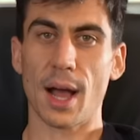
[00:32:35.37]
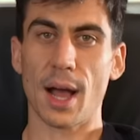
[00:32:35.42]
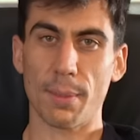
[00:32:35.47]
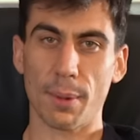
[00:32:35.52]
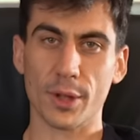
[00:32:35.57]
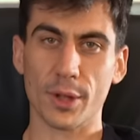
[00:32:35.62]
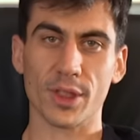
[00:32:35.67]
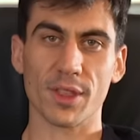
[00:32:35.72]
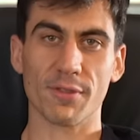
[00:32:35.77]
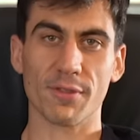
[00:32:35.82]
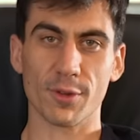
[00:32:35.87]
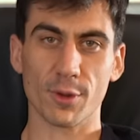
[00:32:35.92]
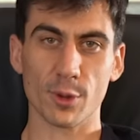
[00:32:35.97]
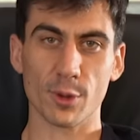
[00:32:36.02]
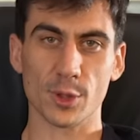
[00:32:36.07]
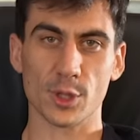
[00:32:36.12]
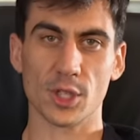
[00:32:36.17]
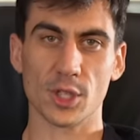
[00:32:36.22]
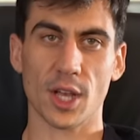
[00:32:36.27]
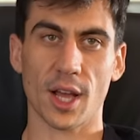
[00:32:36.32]
about the
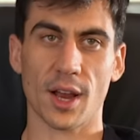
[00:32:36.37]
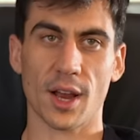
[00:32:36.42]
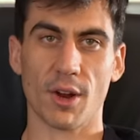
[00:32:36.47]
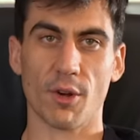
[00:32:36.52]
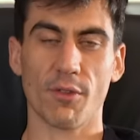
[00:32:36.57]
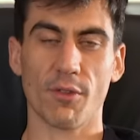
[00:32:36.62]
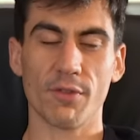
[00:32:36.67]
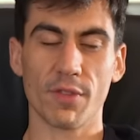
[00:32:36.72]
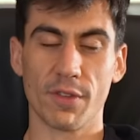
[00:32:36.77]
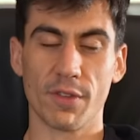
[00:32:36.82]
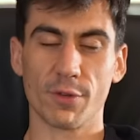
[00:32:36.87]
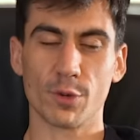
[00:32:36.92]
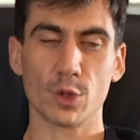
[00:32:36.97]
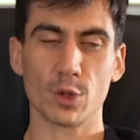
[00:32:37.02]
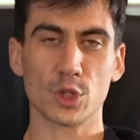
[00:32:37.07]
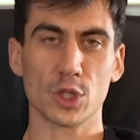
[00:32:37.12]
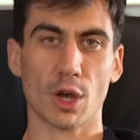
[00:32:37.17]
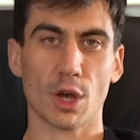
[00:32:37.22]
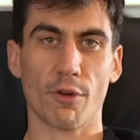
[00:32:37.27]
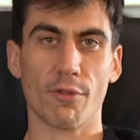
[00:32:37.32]
future
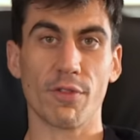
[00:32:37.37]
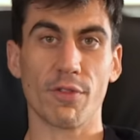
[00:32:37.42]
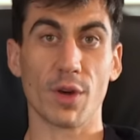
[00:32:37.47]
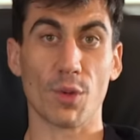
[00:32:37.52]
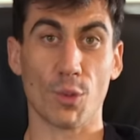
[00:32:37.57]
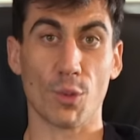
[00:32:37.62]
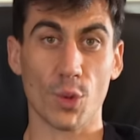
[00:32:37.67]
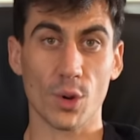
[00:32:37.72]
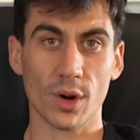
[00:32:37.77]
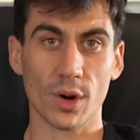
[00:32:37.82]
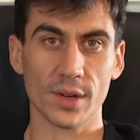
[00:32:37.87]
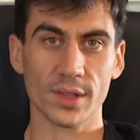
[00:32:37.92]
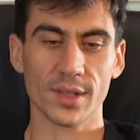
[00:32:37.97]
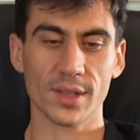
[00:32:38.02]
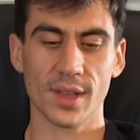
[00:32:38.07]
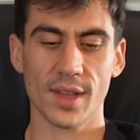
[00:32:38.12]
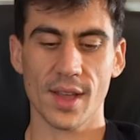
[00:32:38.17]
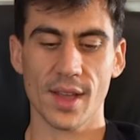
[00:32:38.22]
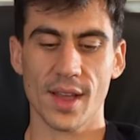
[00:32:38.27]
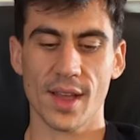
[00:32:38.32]
of the
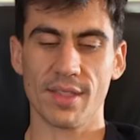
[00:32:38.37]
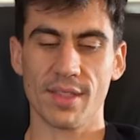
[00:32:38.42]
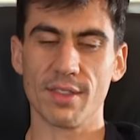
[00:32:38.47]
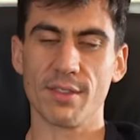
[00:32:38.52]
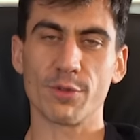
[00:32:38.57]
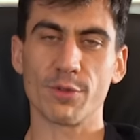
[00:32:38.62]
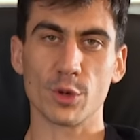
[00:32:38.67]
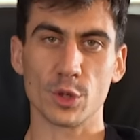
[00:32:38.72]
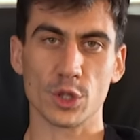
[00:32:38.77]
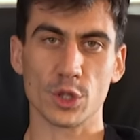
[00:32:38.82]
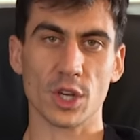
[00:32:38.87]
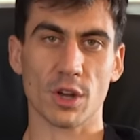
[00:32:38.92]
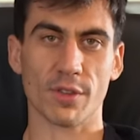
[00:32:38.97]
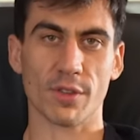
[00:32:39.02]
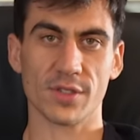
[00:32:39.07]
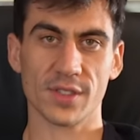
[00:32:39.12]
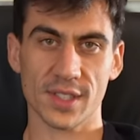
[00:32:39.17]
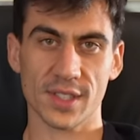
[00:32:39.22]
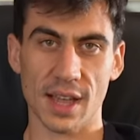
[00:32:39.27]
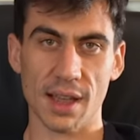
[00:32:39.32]
world and the future
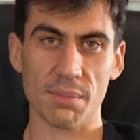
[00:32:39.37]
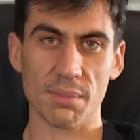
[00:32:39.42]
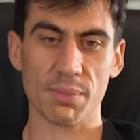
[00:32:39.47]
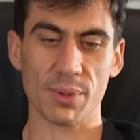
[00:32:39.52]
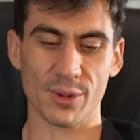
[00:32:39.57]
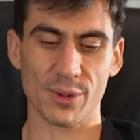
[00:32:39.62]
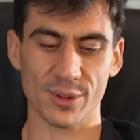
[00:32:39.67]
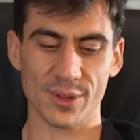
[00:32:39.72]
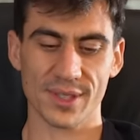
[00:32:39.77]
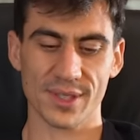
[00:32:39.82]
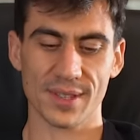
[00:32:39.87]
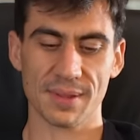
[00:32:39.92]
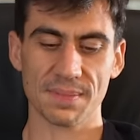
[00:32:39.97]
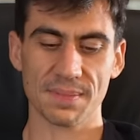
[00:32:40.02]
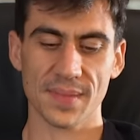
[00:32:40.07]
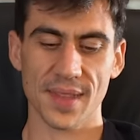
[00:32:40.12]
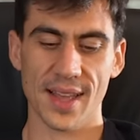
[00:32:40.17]
of Cyprus.